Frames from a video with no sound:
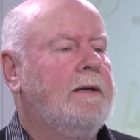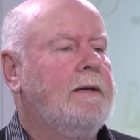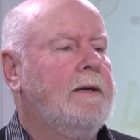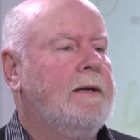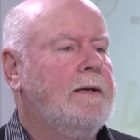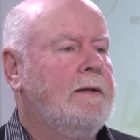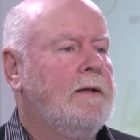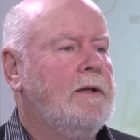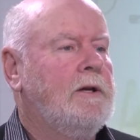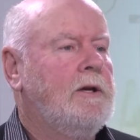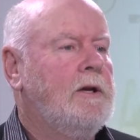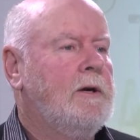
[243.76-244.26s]

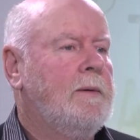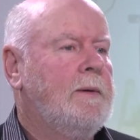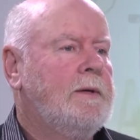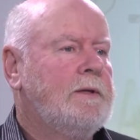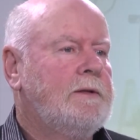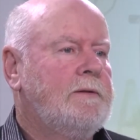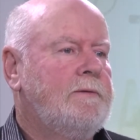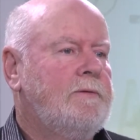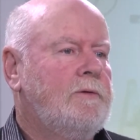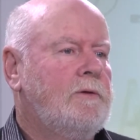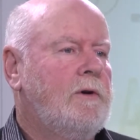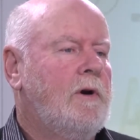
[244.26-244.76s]
in the
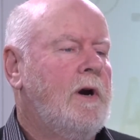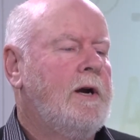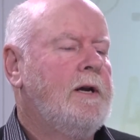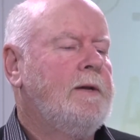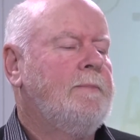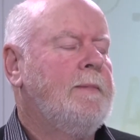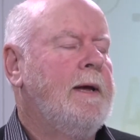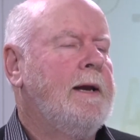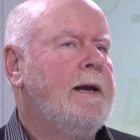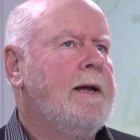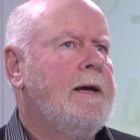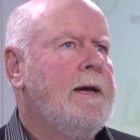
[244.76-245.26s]
US for grinding
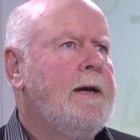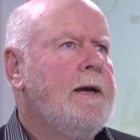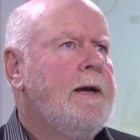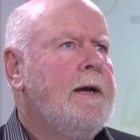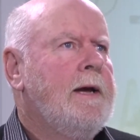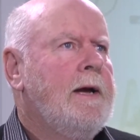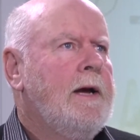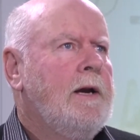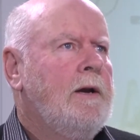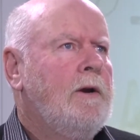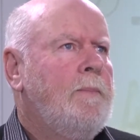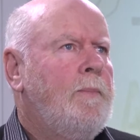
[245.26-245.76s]
meat.
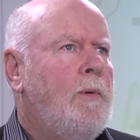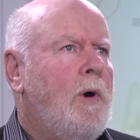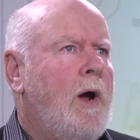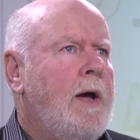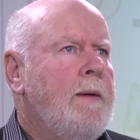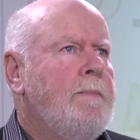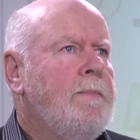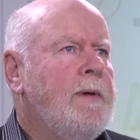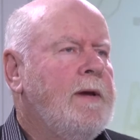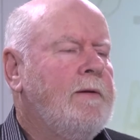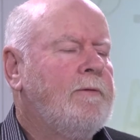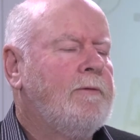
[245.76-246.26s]
No,
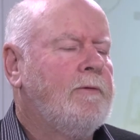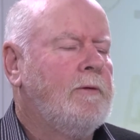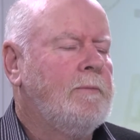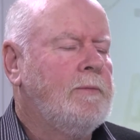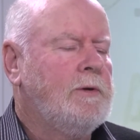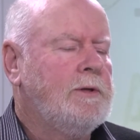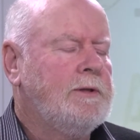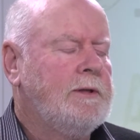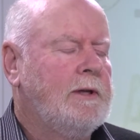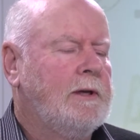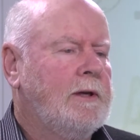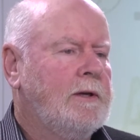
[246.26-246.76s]
prime beef from
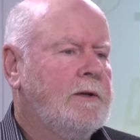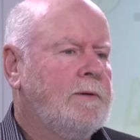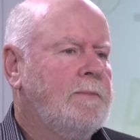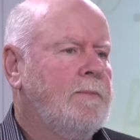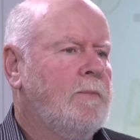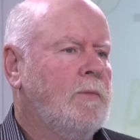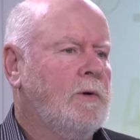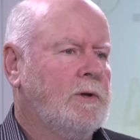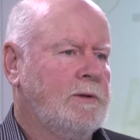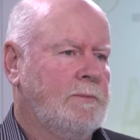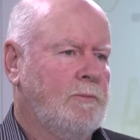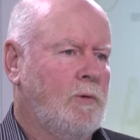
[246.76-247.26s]
New Zealand
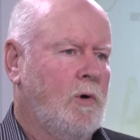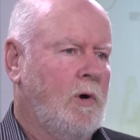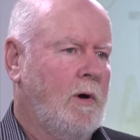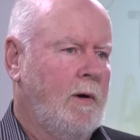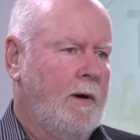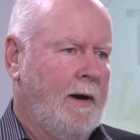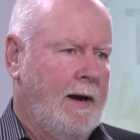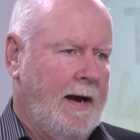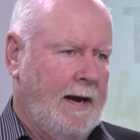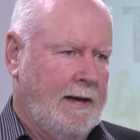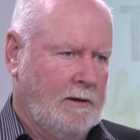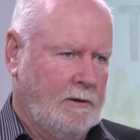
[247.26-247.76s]
was more
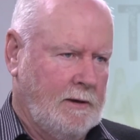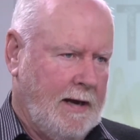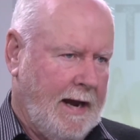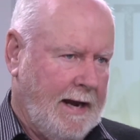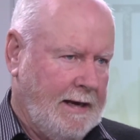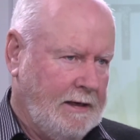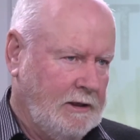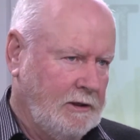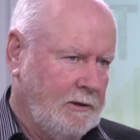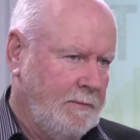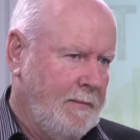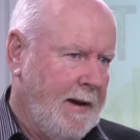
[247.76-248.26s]

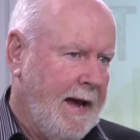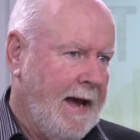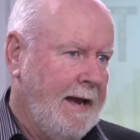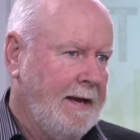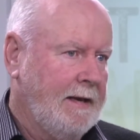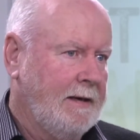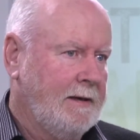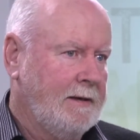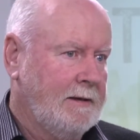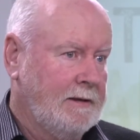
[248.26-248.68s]
Asia bound,